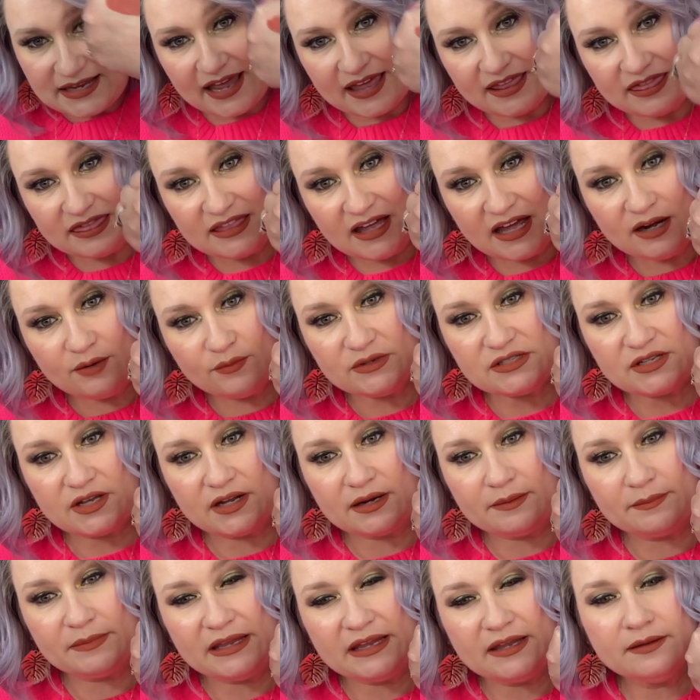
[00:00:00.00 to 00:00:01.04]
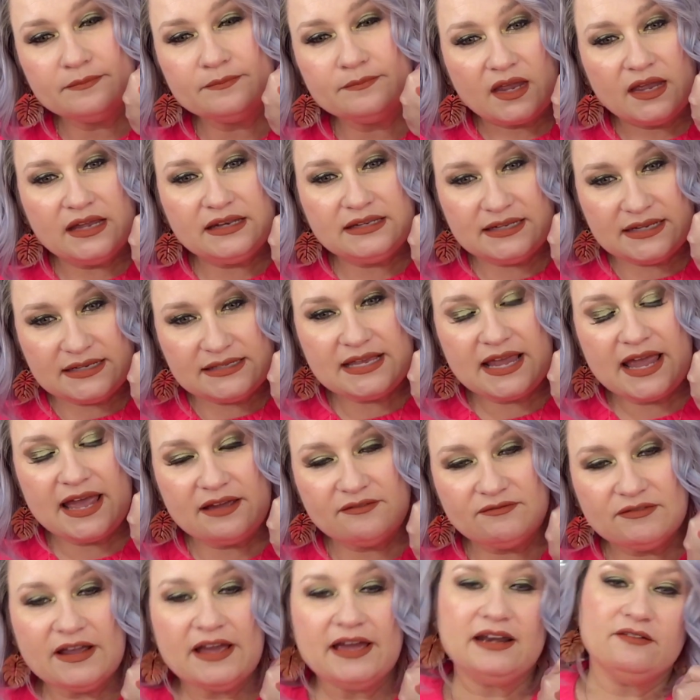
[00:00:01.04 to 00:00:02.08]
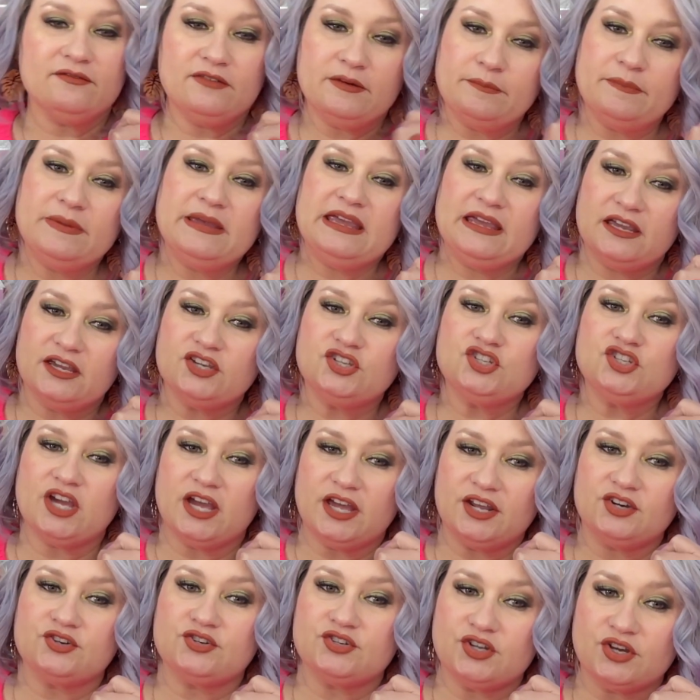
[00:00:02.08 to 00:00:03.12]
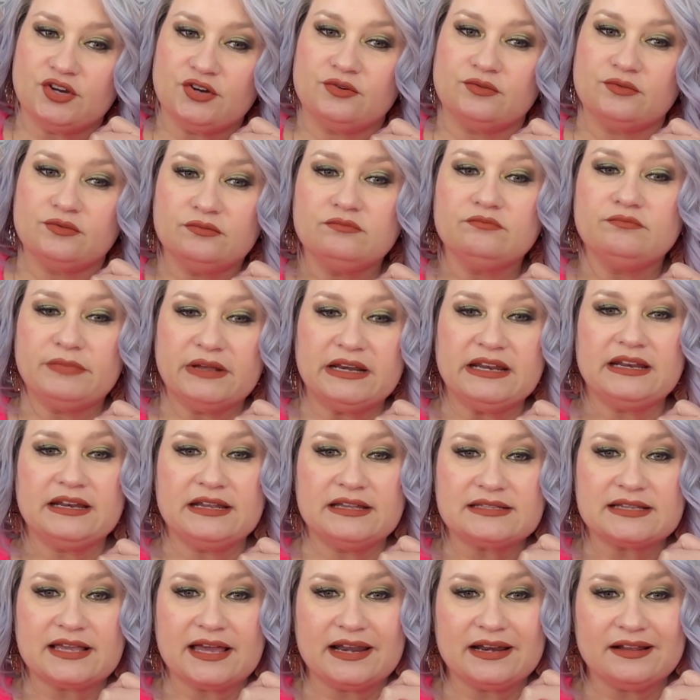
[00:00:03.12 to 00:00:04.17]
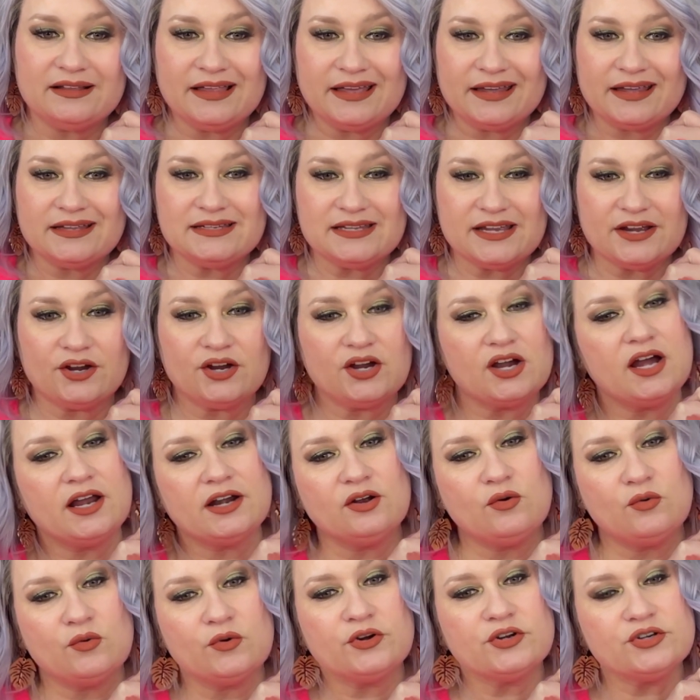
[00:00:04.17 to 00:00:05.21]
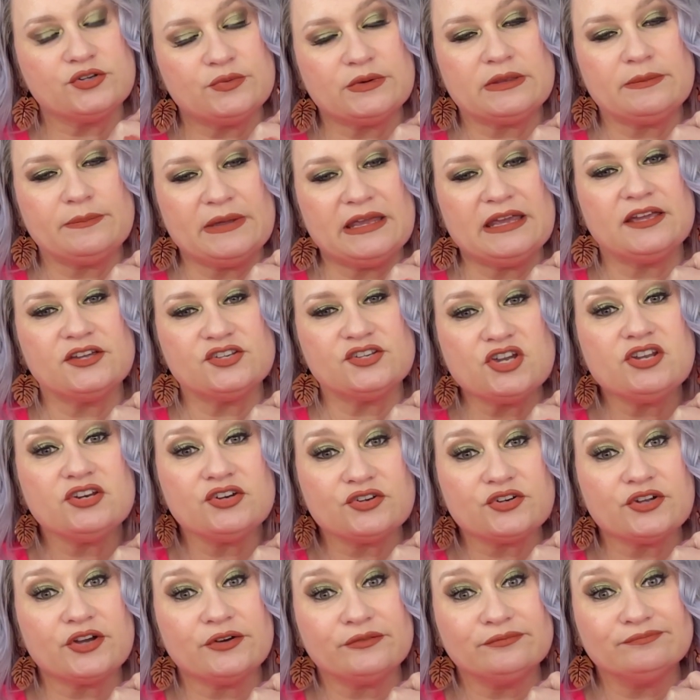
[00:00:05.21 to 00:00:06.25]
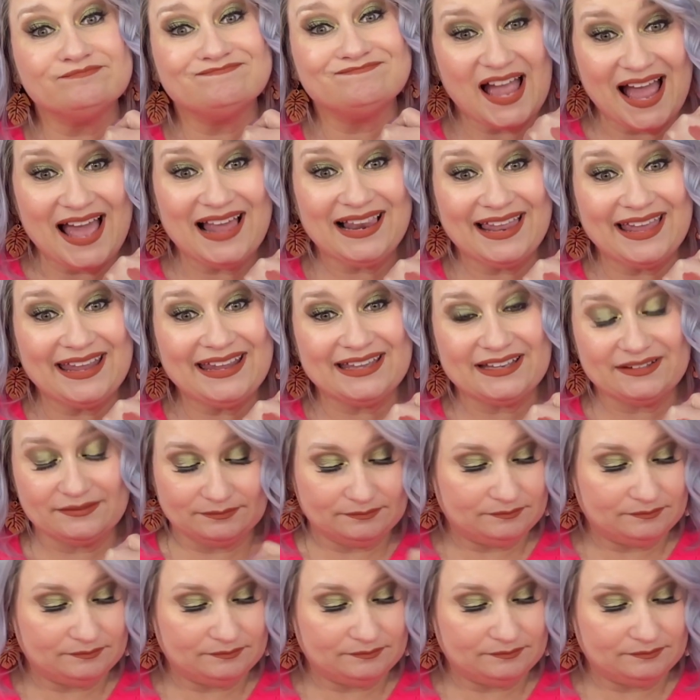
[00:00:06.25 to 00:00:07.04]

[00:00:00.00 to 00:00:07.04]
I thought it was going to be. It does have kind of a pinkish undertone, but it is kind of like a terracotta orange with a pinkish undertone. I like it.